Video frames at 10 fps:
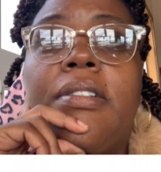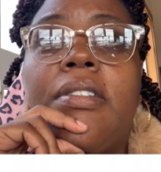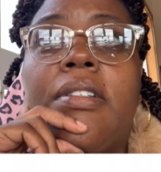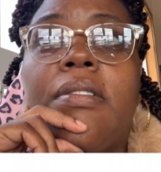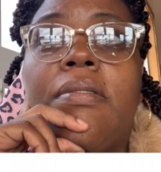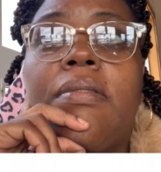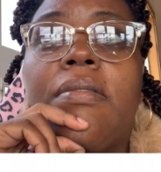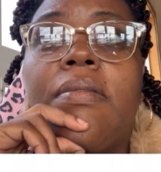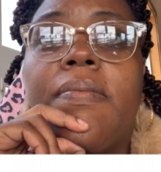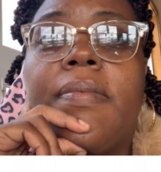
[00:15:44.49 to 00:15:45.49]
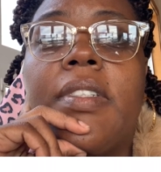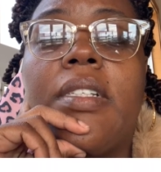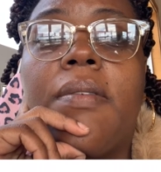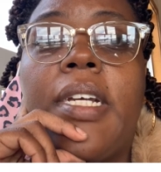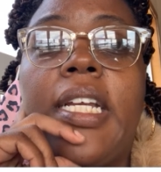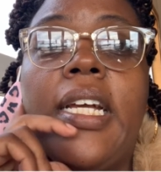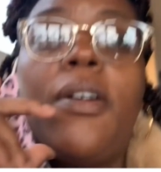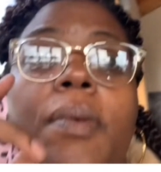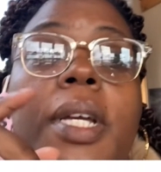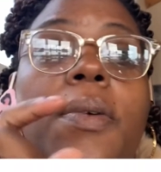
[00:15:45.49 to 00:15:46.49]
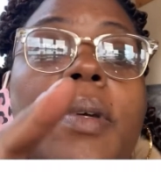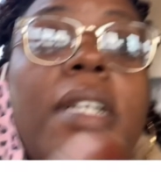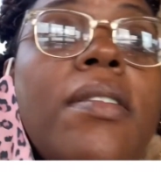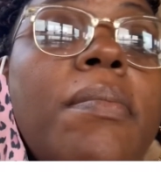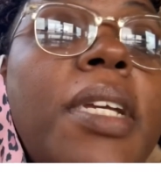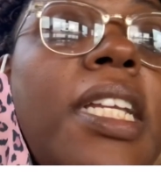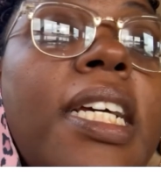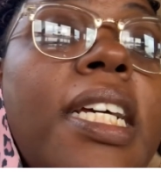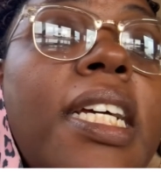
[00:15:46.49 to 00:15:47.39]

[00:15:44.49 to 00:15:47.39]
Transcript: So right now we gonna eat some peanuts.